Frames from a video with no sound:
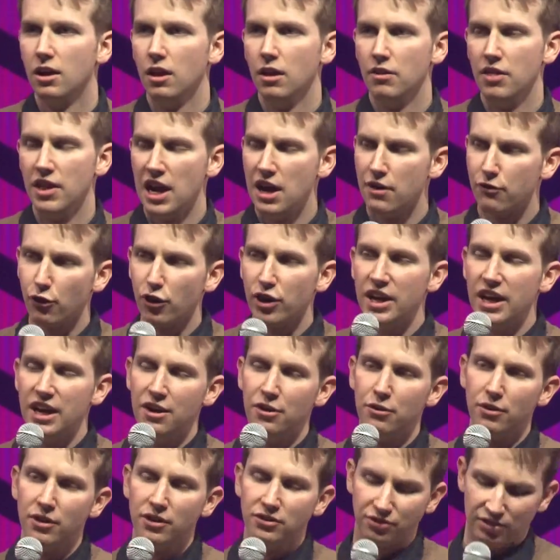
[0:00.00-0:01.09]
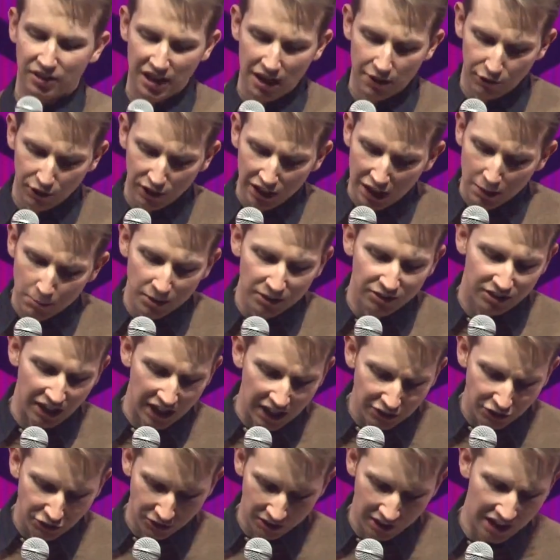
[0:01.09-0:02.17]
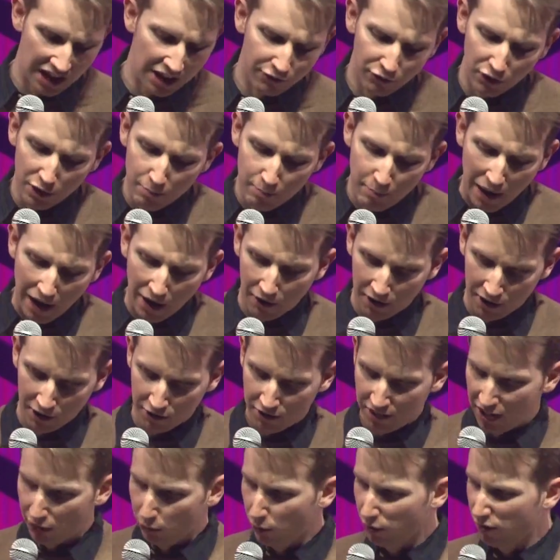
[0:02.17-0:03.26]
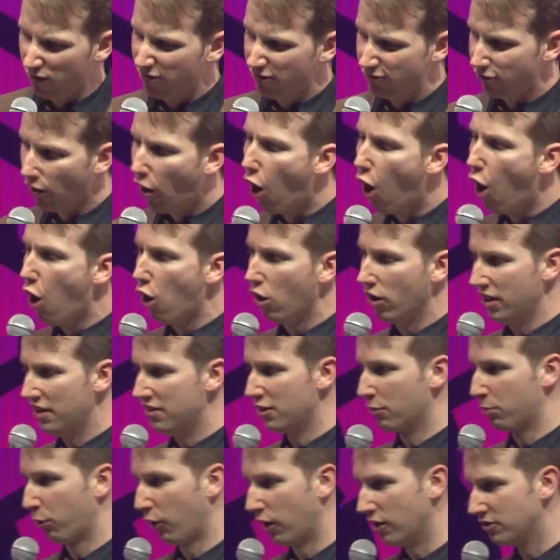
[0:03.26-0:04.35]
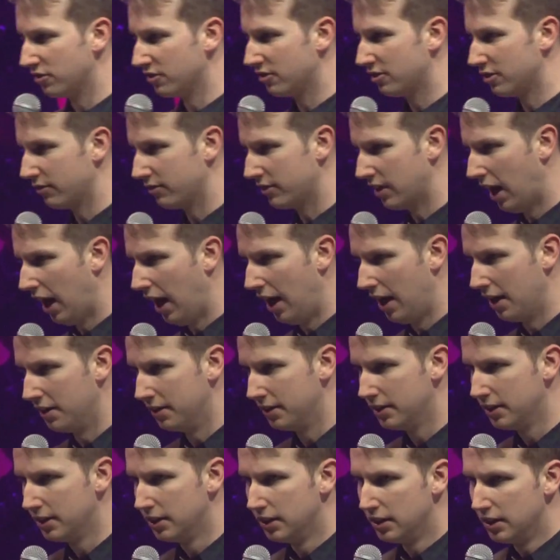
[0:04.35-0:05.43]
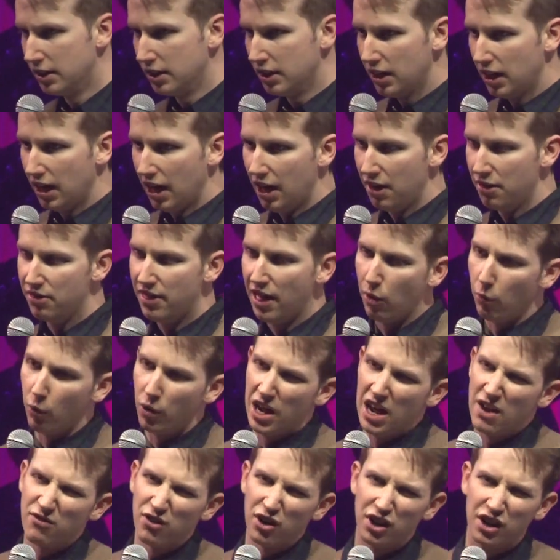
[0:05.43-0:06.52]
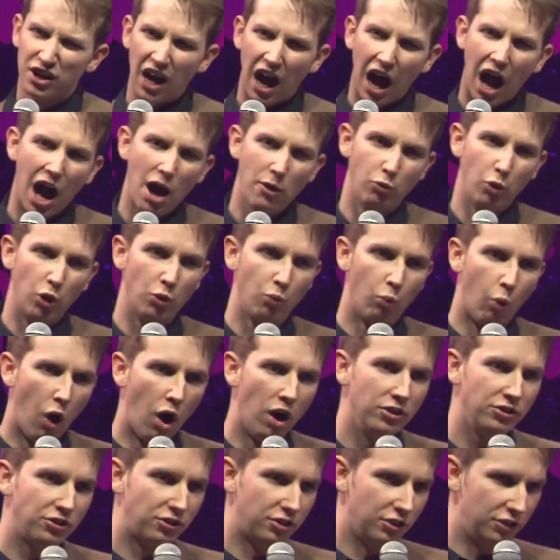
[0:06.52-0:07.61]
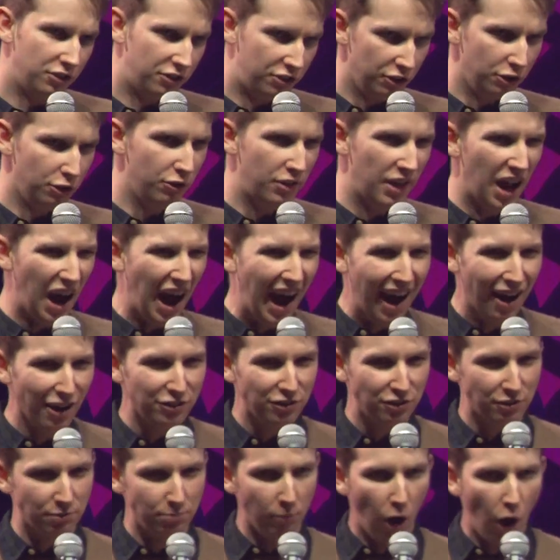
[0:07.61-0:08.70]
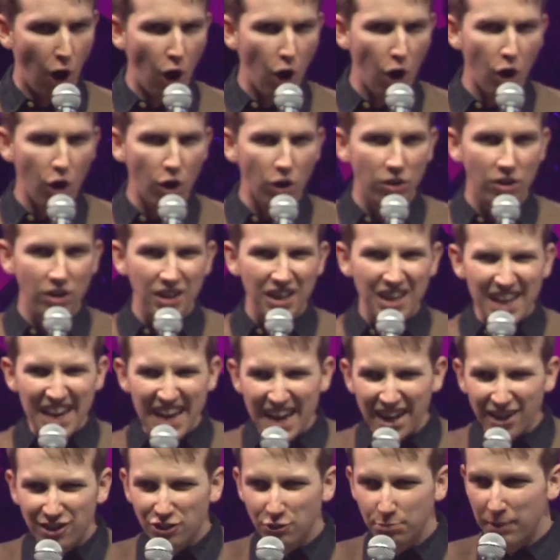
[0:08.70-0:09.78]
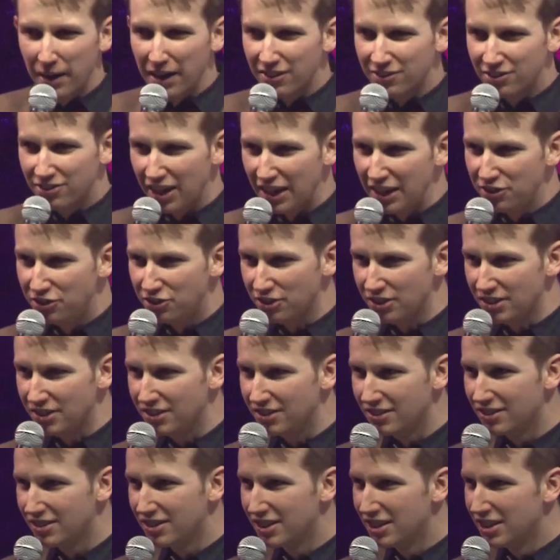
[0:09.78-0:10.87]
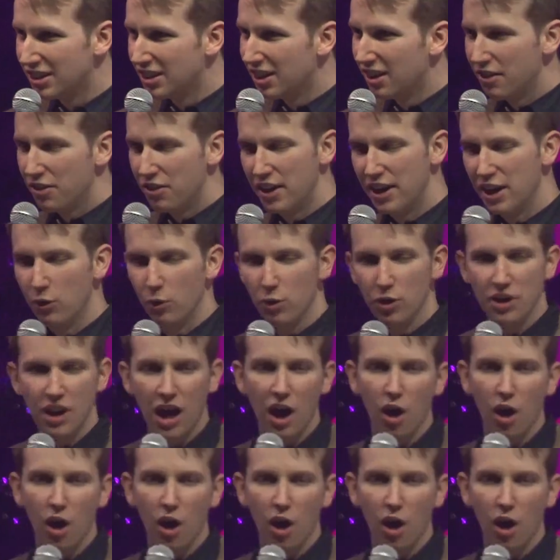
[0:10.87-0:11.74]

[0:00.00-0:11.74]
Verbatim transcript: that every hindrance and every limitation and every barrier, that it would fall in the presence of God. And that whatever God would want to do, that our small expectation, that it would not